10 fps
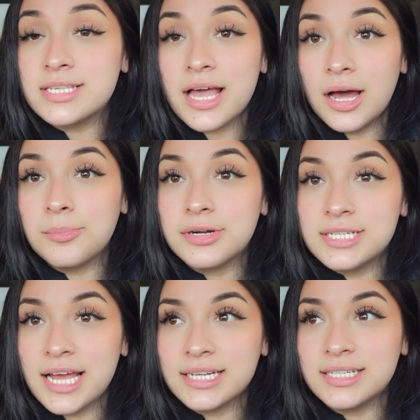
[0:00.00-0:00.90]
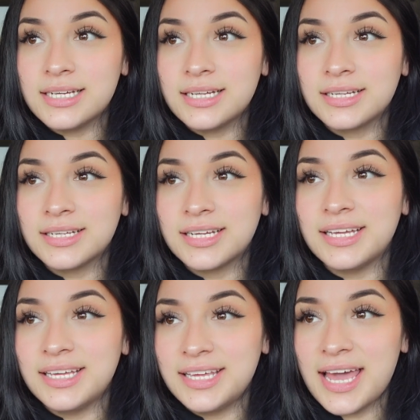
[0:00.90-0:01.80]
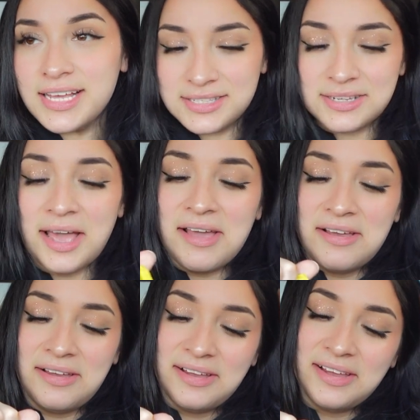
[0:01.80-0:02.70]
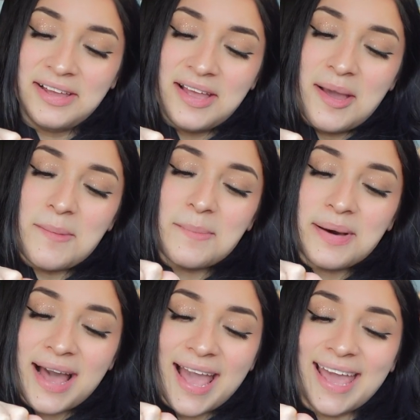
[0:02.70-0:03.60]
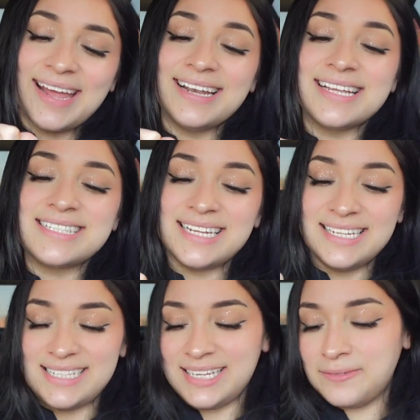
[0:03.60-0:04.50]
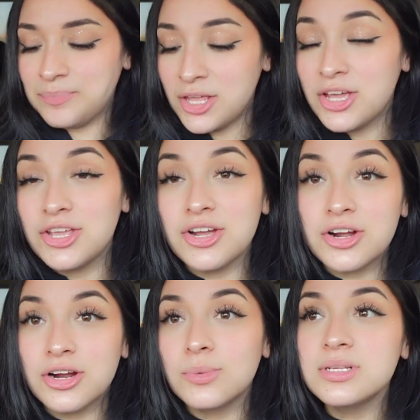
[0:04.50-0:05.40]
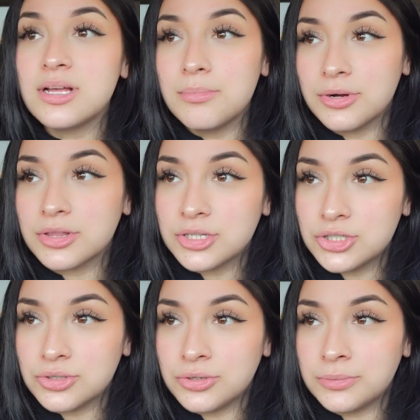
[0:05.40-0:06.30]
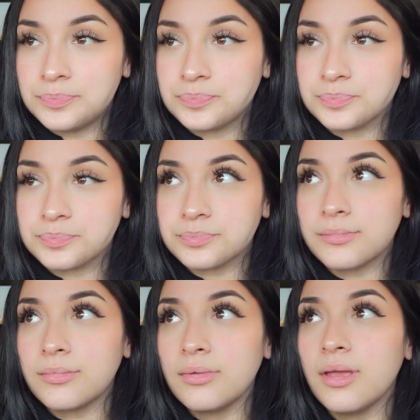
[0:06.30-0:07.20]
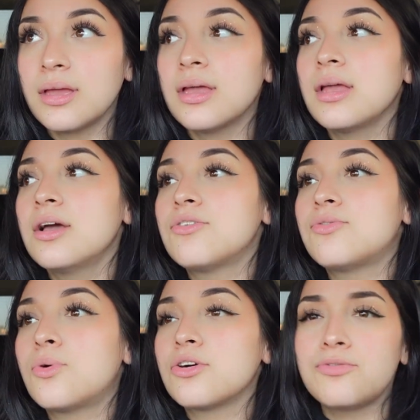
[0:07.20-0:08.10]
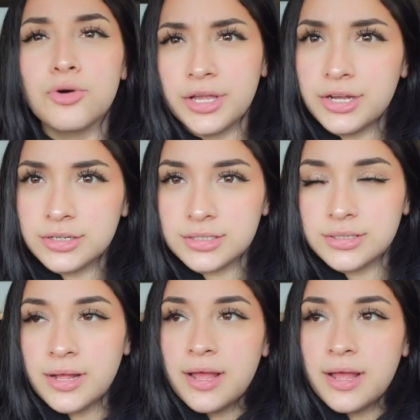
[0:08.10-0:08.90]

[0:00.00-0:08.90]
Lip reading: it unprotected? Yes. But listen, your girl was on birth control for 4 years.